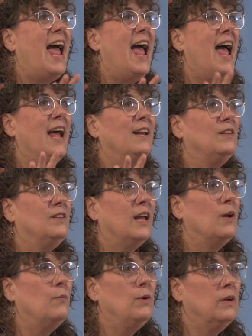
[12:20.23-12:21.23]
And
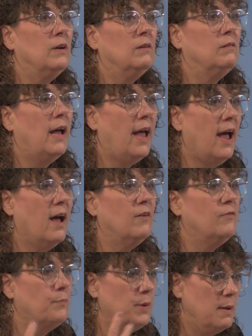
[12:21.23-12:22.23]
they will
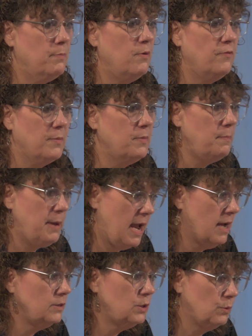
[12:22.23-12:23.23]
have people from the
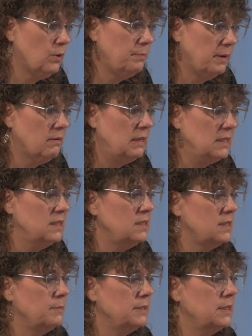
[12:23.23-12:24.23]
past who are buried in the
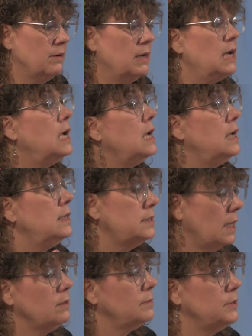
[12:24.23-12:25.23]
cemetery
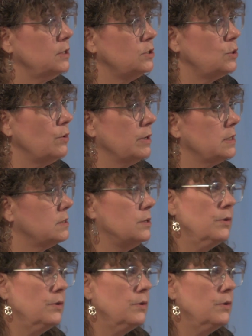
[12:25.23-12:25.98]
tell them their stories.